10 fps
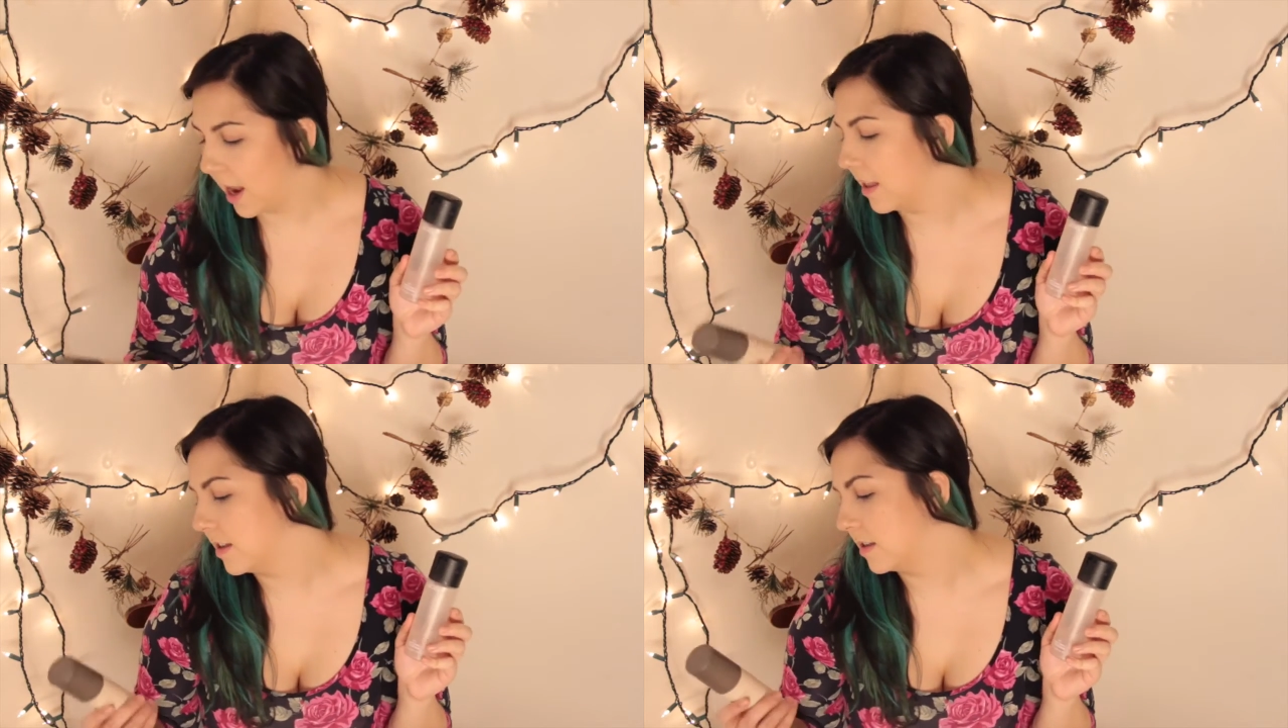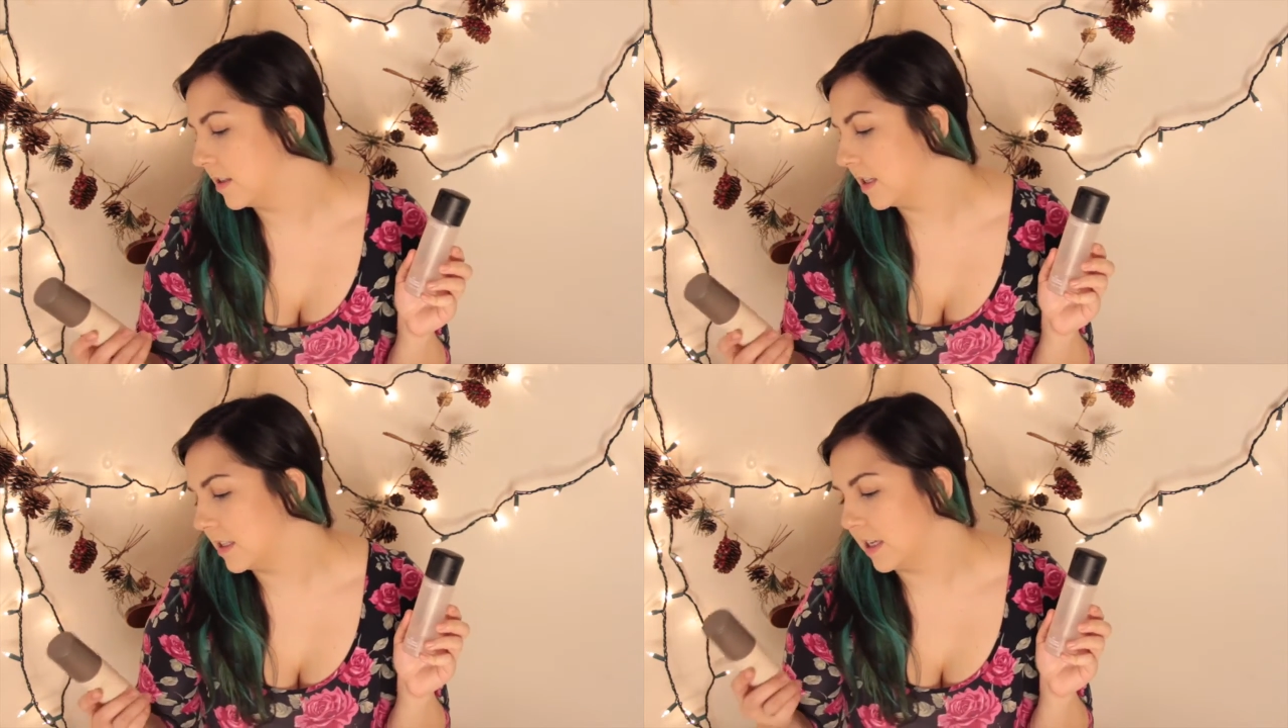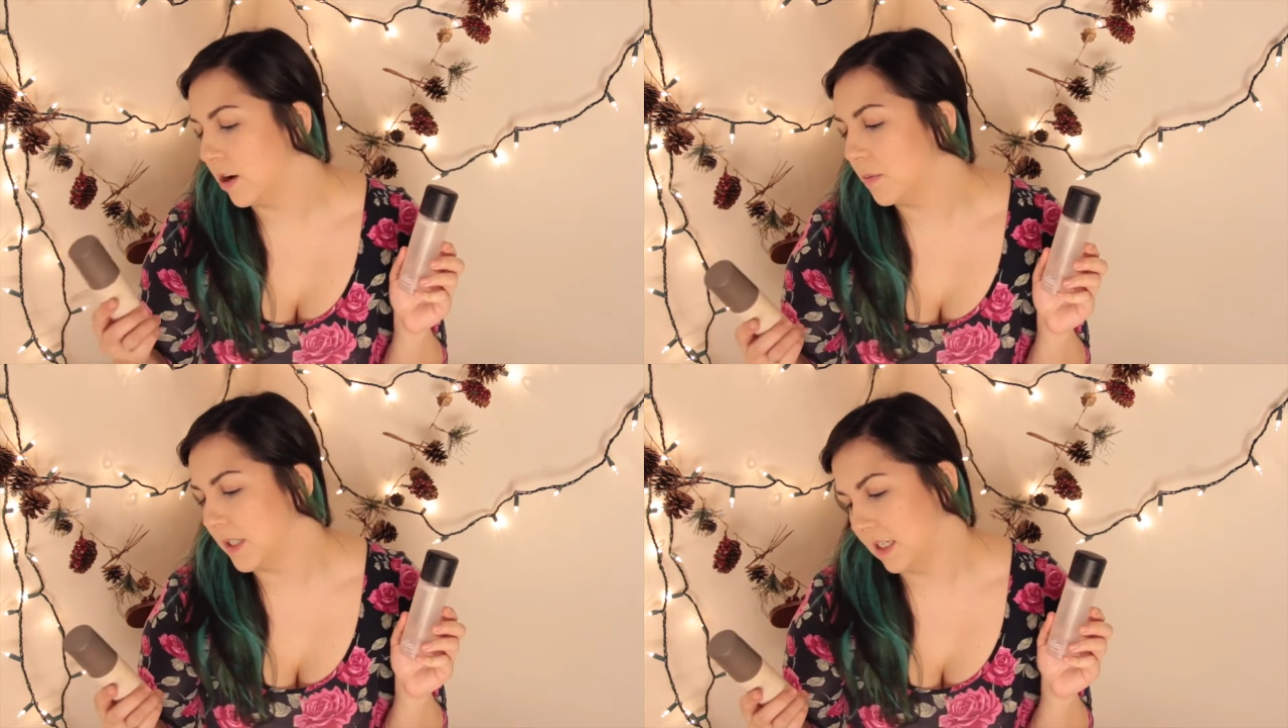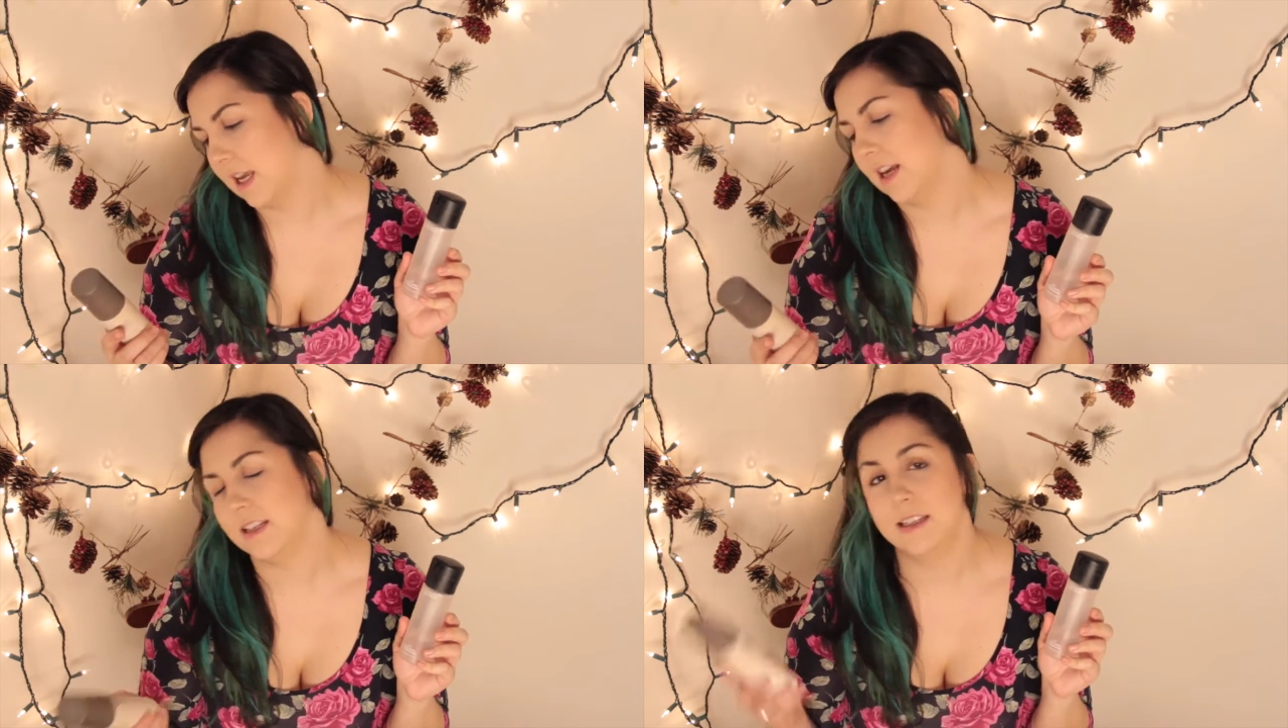and this is the Urban
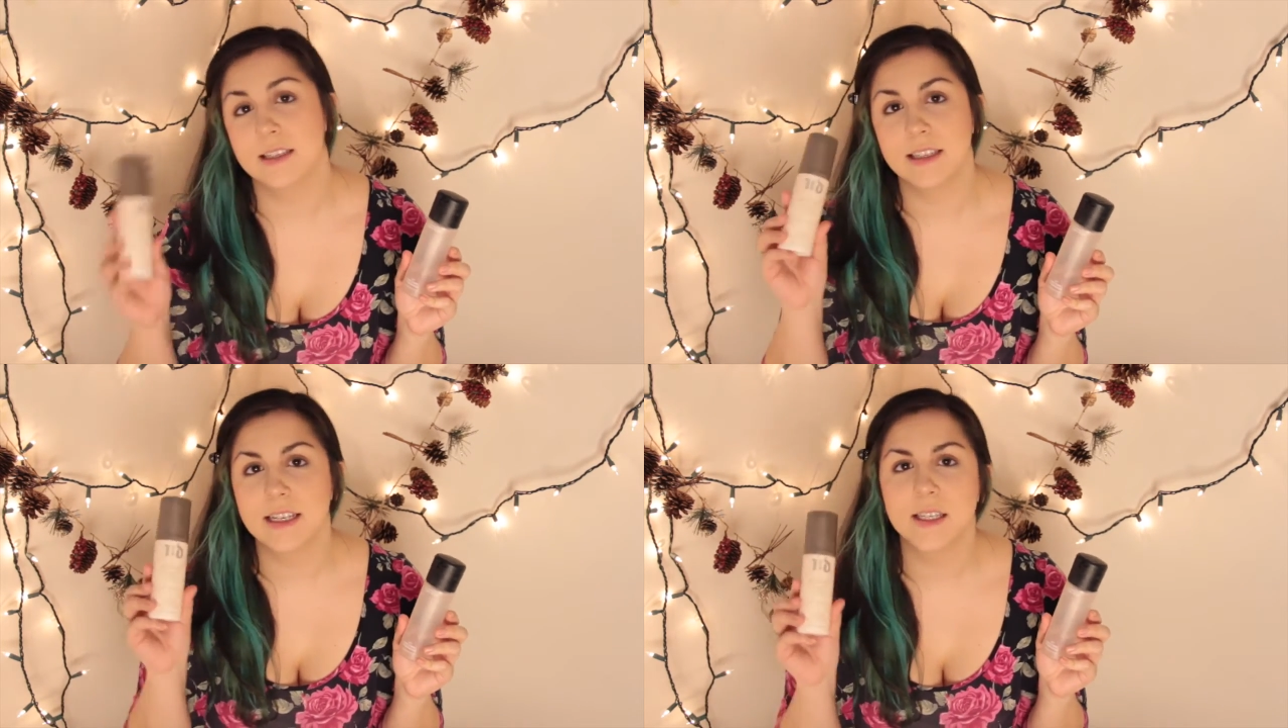Decay De-Slick.